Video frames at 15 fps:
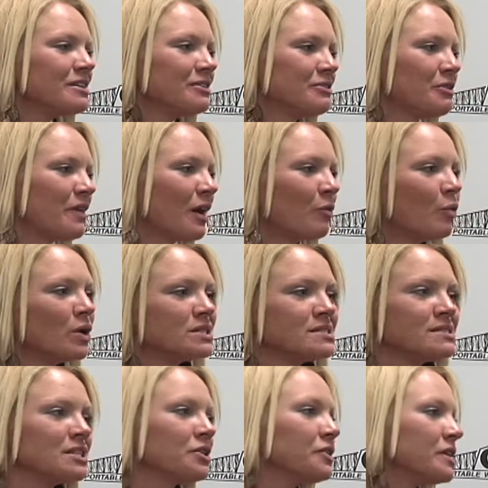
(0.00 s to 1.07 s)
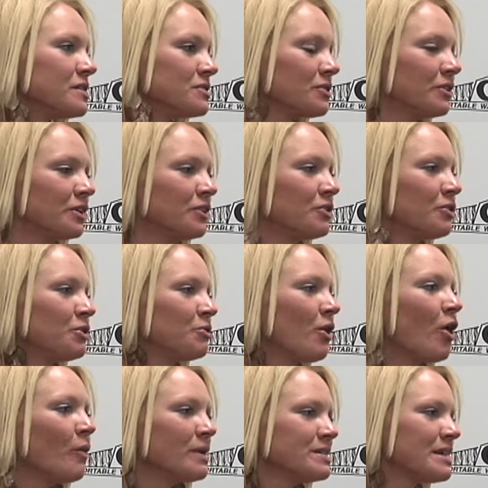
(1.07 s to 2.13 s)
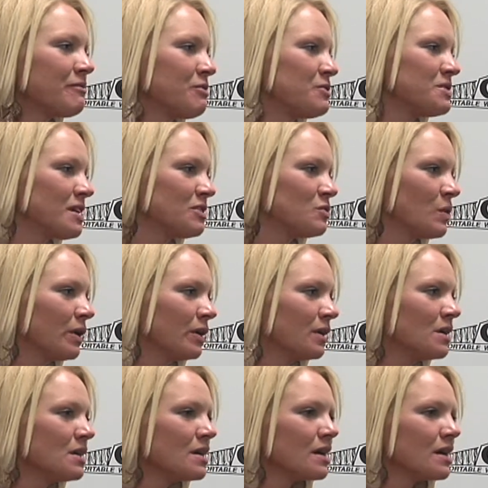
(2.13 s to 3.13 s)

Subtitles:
you know, that one series, or, you know, you always have those things where